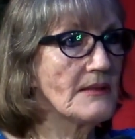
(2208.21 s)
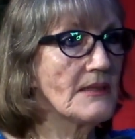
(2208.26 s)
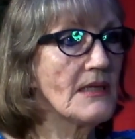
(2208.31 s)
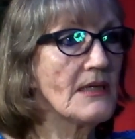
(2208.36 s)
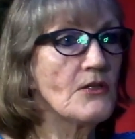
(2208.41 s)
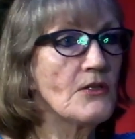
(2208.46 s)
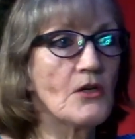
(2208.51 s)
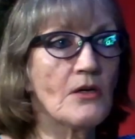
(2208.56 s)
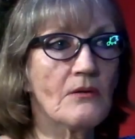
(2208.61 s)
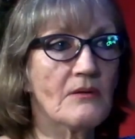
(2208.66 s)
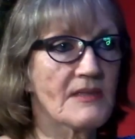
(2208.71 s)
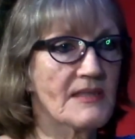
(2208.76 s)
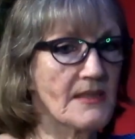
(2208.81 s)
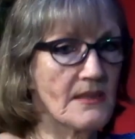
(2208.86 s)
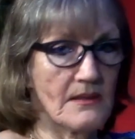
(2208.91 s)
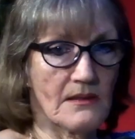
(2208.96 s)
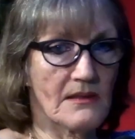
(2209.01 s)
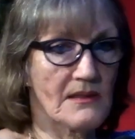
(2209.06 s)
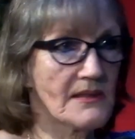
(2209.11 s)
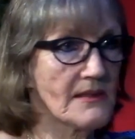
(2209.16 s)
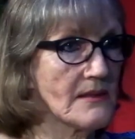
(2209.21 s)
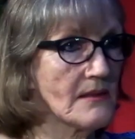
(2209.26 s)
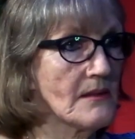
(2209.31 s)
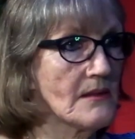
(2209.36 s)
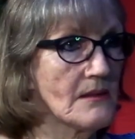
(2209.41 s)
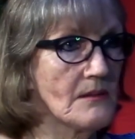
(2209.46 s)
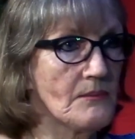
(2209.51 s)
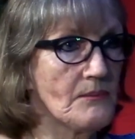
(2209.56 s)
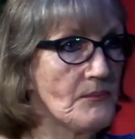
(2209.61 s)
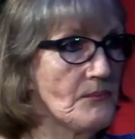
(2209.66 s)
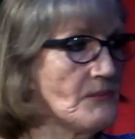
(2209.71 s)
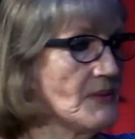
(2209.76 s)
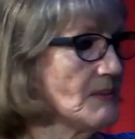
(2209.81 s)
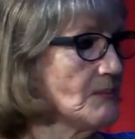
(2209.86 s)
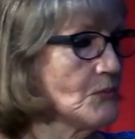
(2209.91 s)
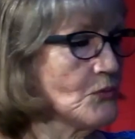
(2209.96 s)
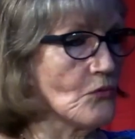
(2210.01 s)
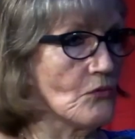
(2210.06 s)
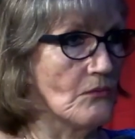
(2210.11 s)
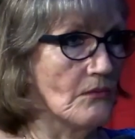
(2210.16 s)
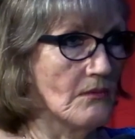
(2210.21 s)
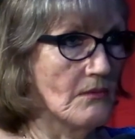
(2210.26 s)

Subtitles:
yeah, no, it's a pit bull,